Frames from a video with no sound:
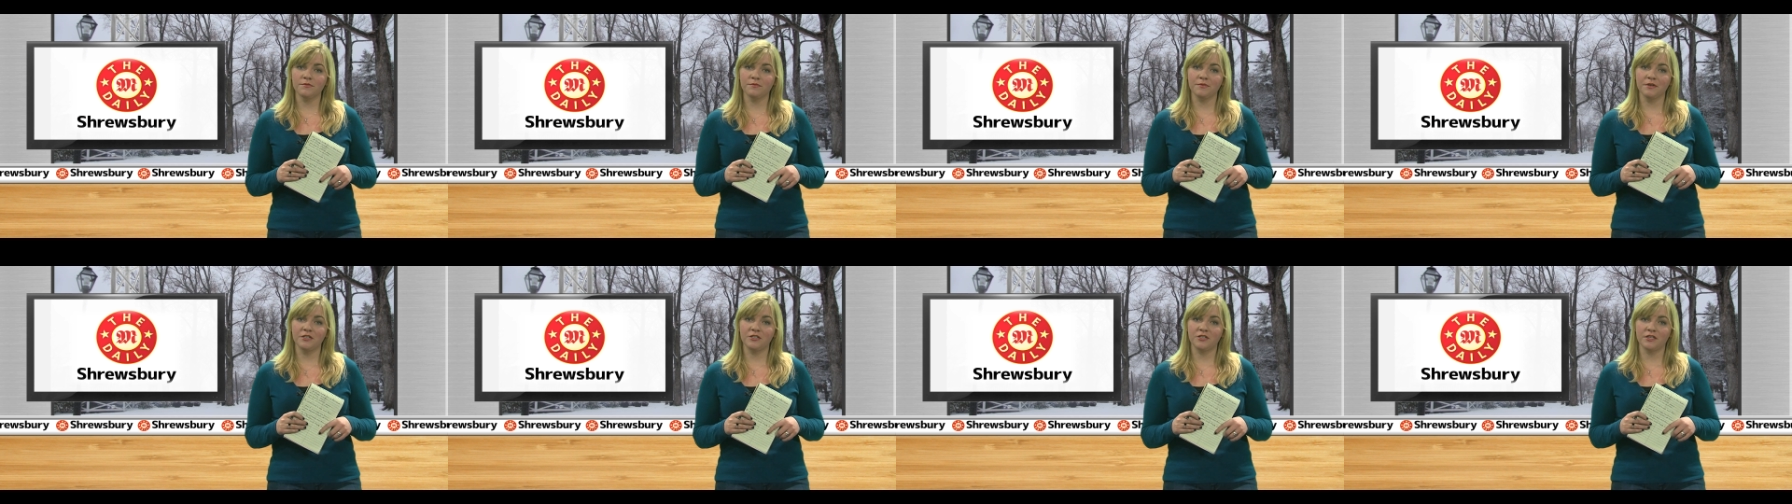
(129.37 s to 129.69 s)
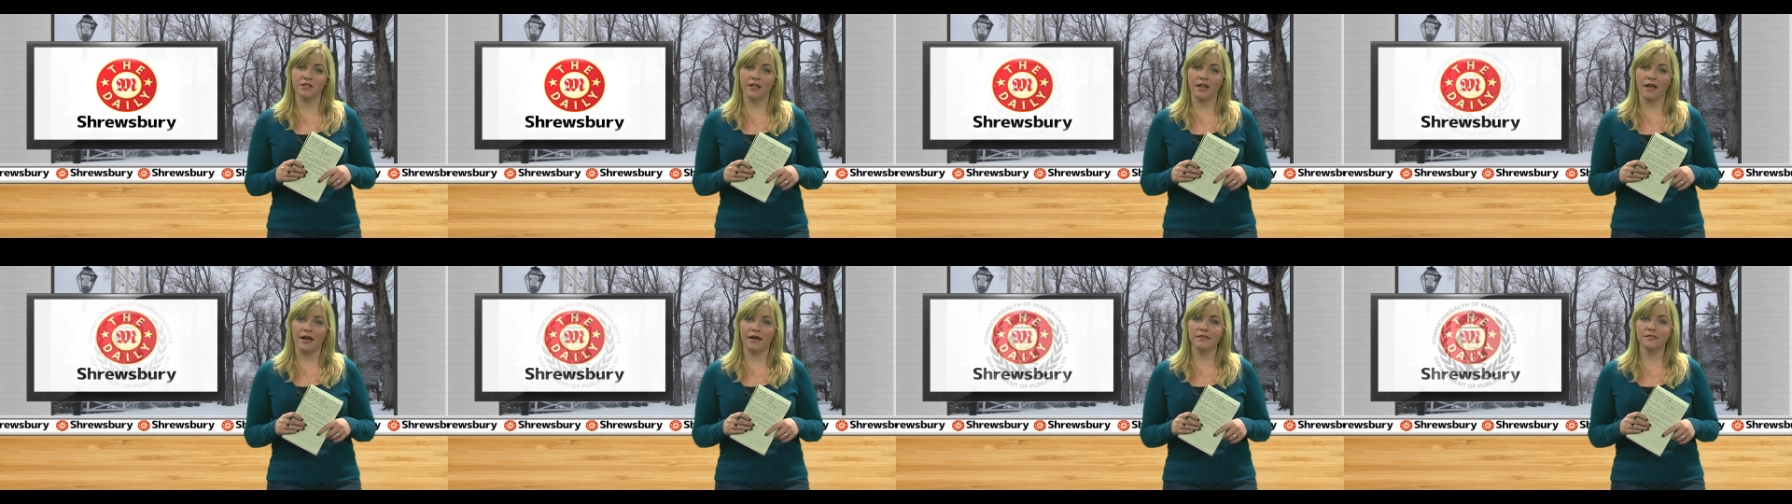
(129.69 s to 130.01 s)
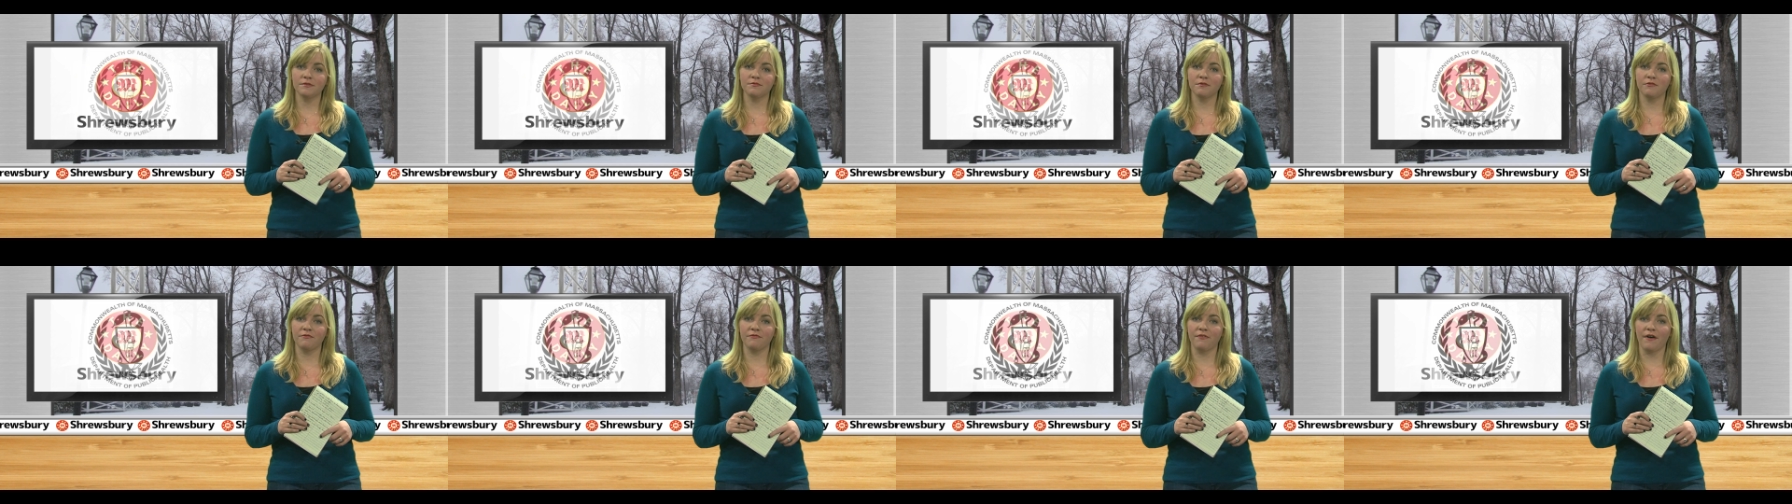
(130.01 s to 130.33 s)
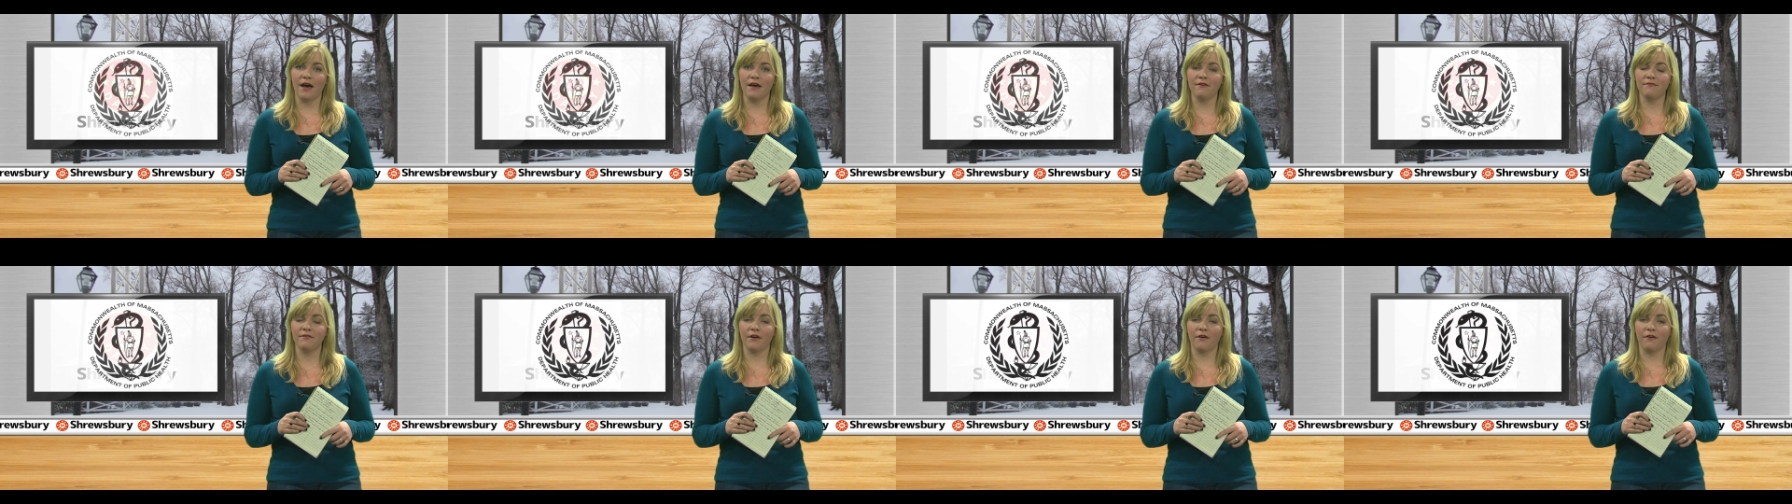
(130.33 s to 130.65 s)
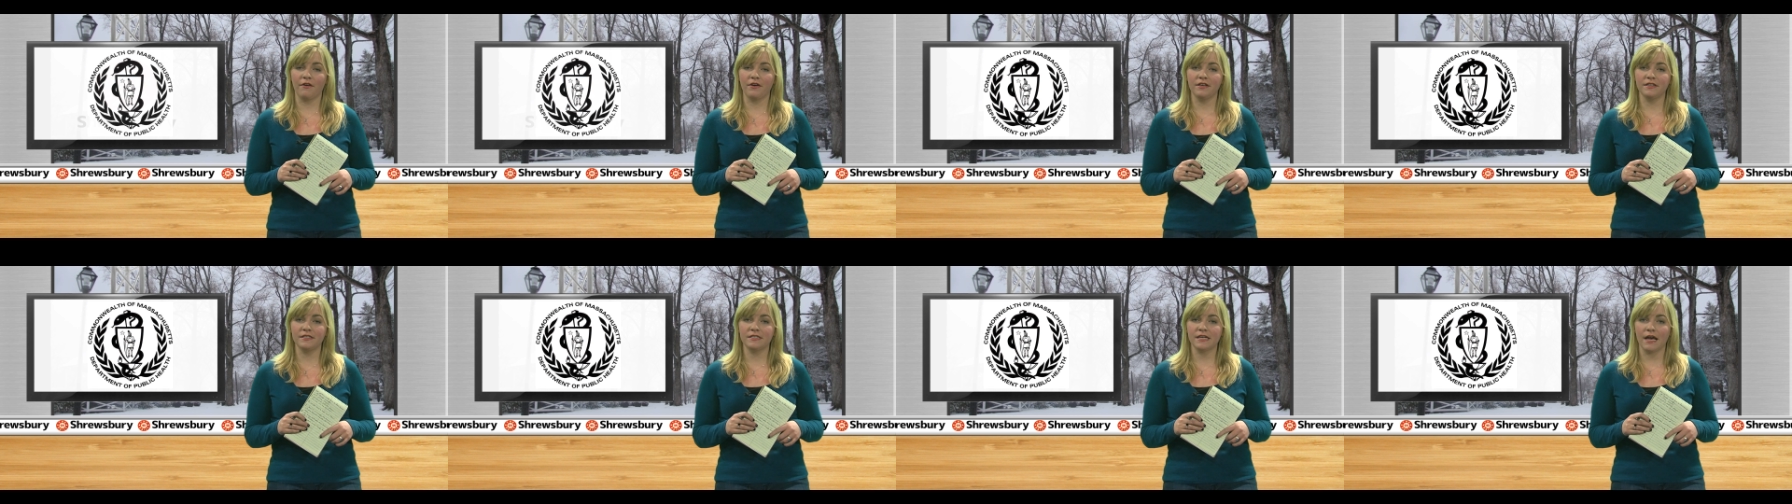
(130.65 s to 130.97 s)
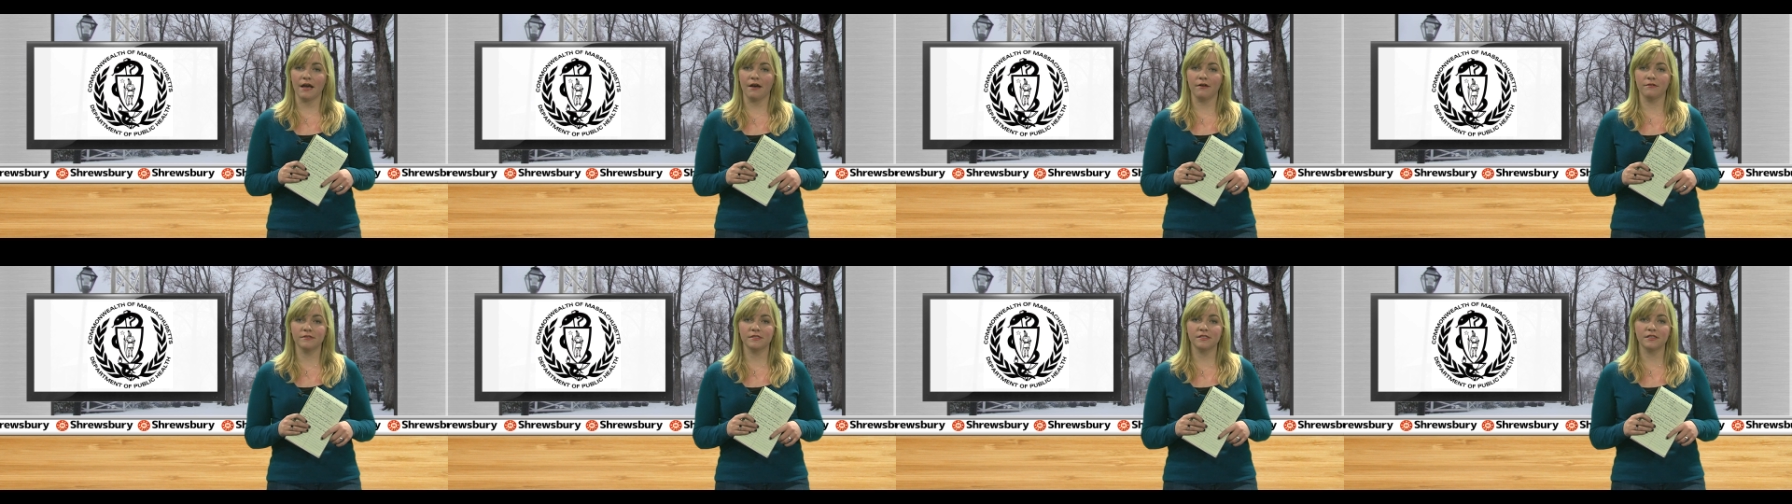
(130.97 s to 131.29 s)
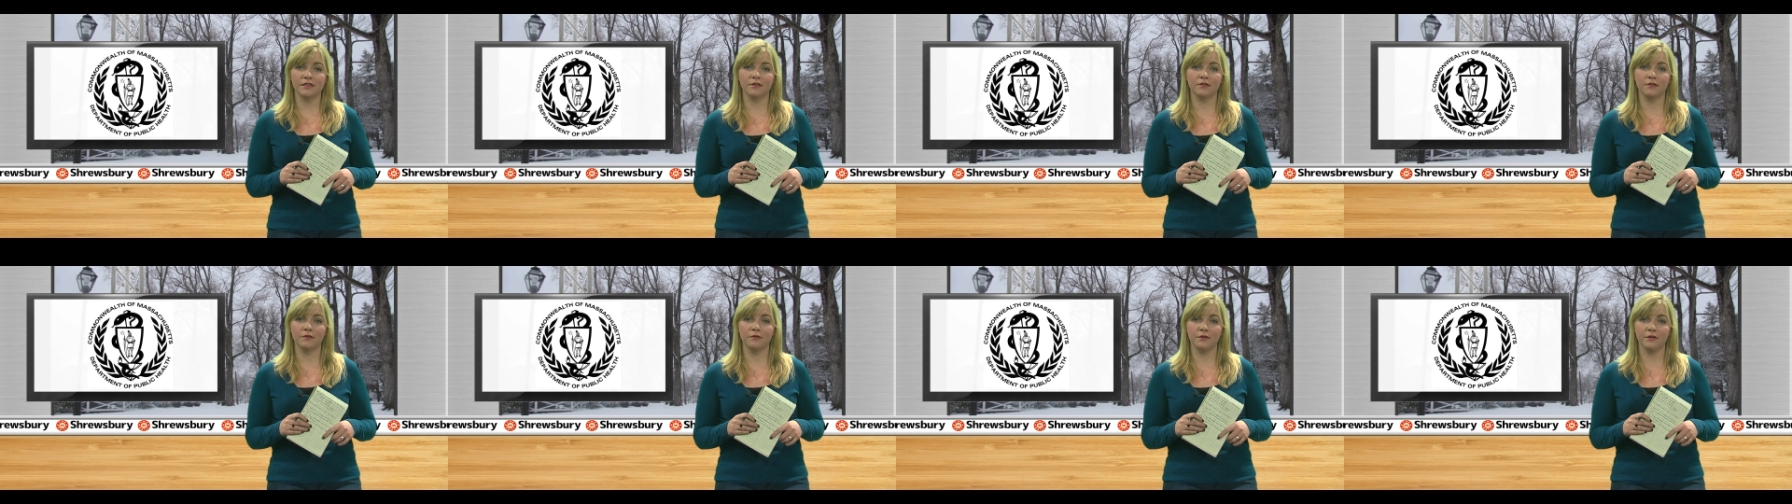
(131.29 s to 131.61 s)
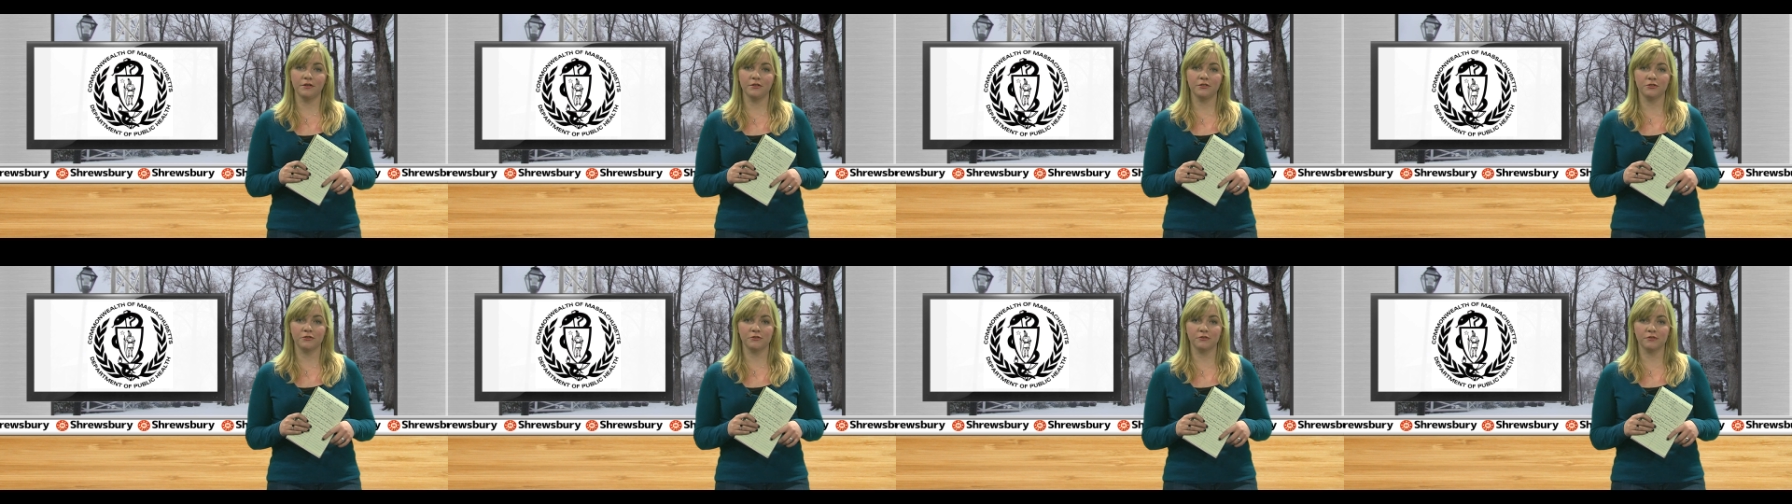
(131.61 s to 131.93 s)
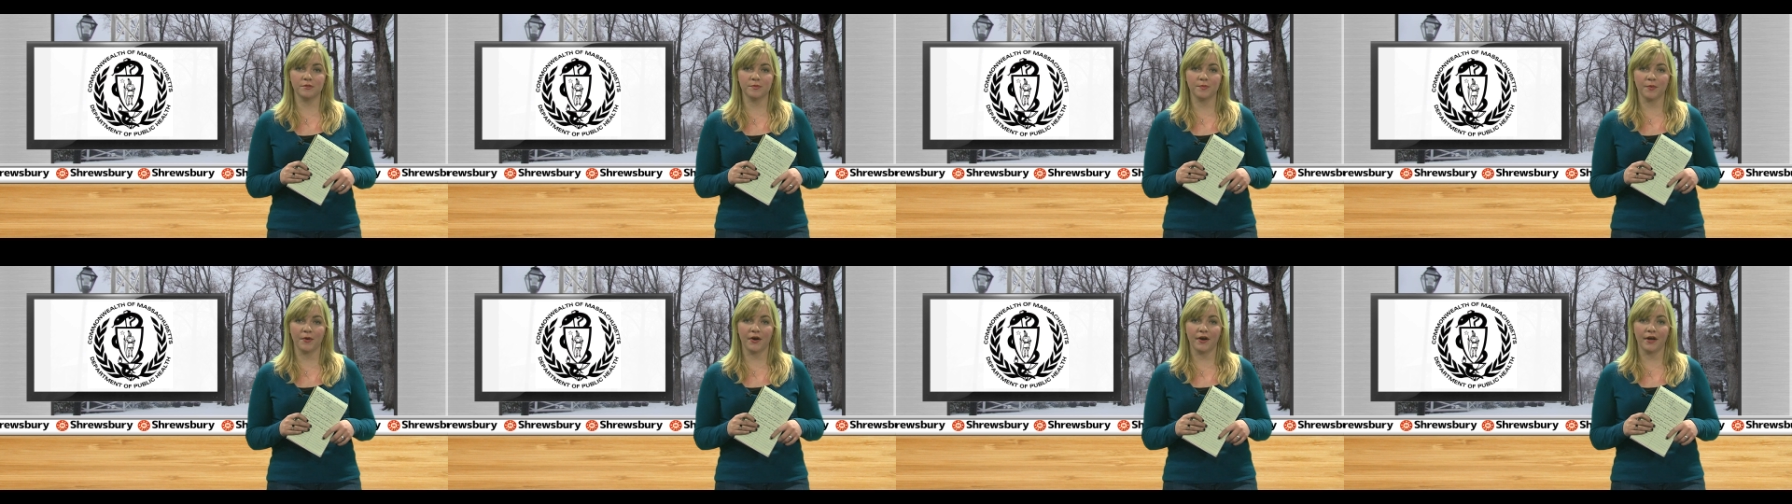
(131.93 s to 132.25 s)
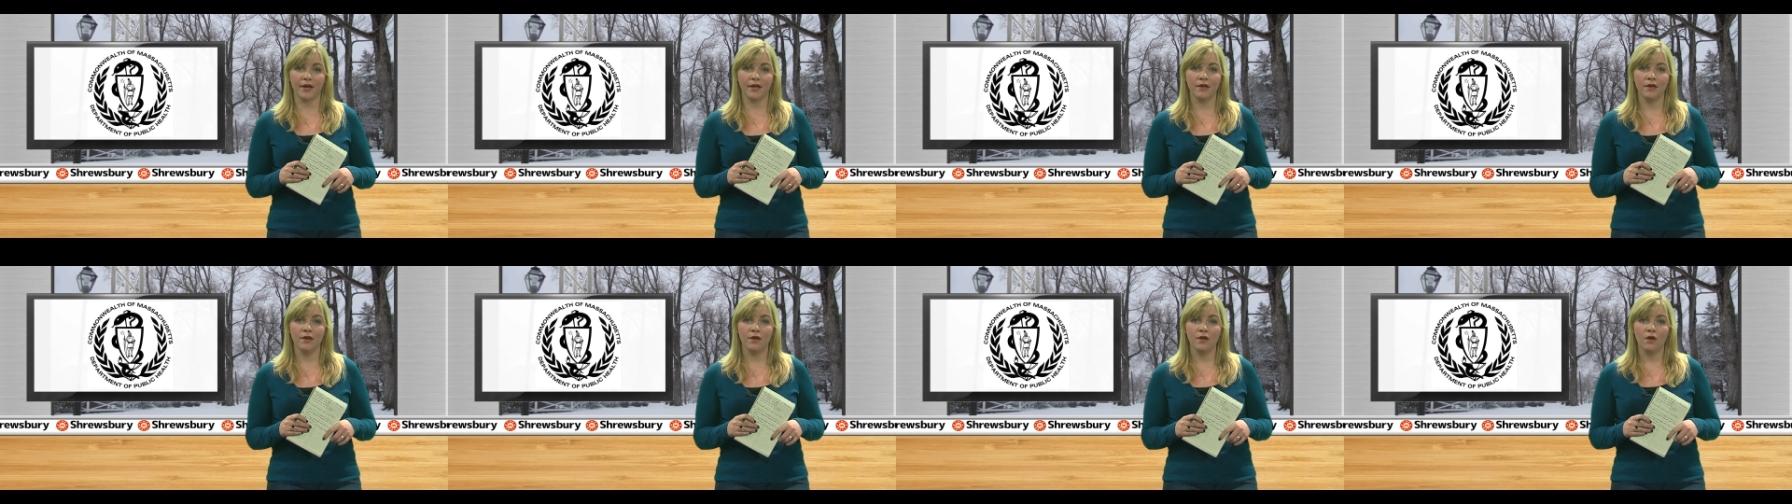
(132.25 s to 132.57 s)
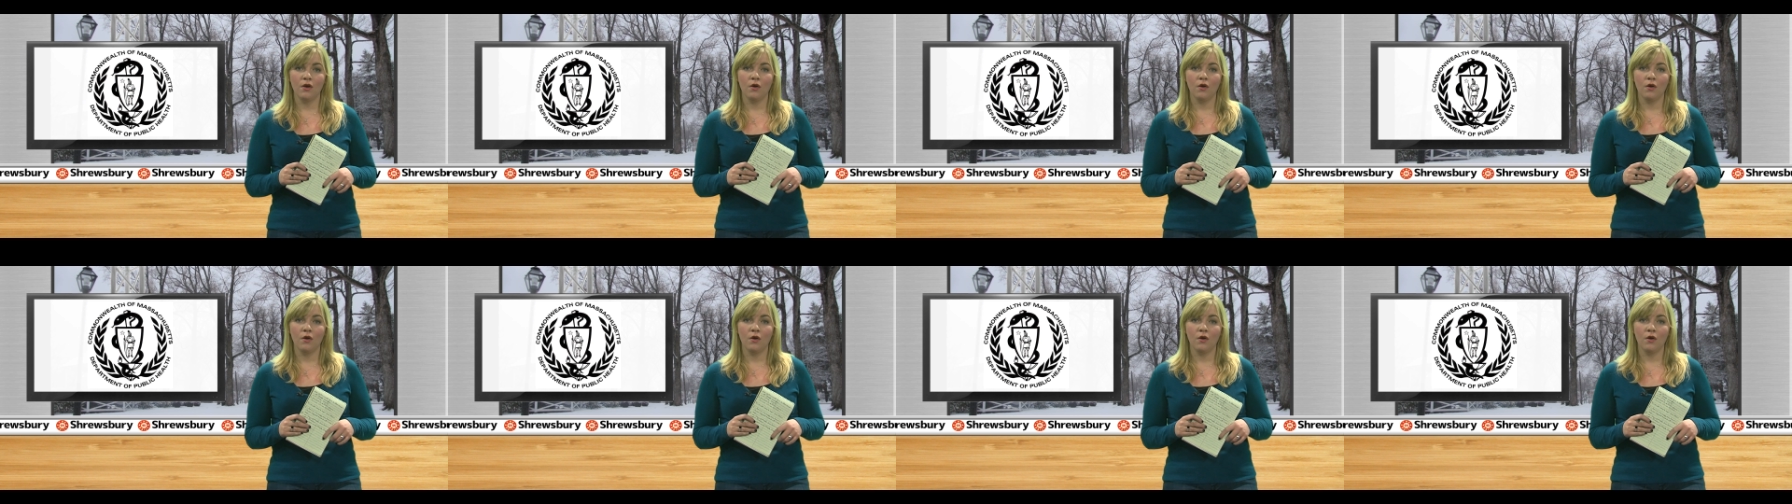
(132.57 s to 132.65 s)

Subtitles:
regionalized with five area towns, including Shrewsbury,